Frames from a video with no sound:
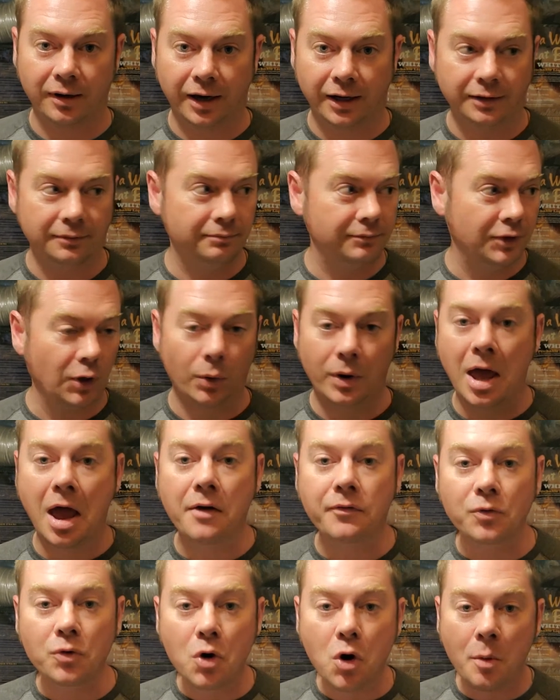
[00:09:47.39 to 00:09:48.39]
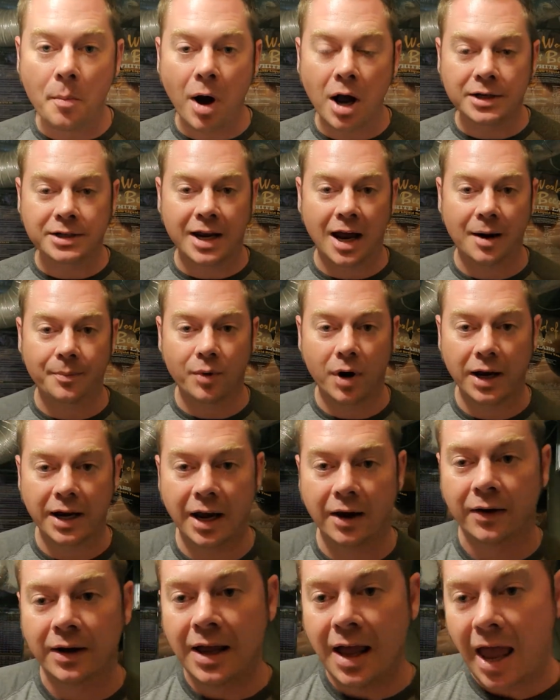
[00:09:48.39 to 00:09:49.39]
I don't have room on tap right
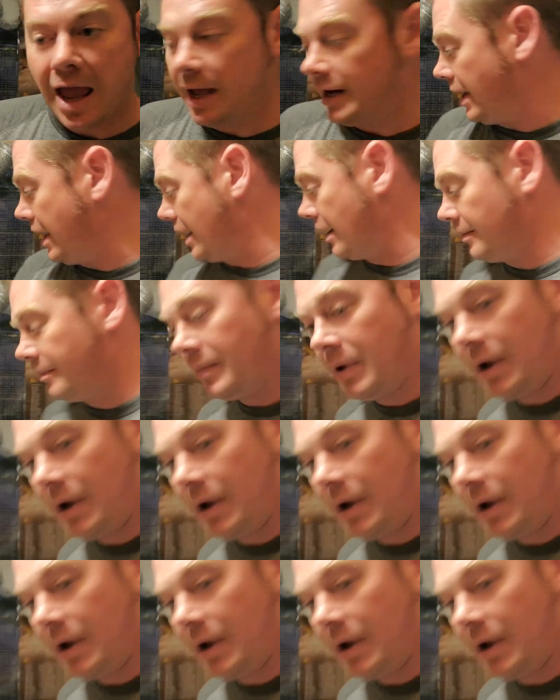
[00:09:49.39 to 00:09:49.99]
now, and I am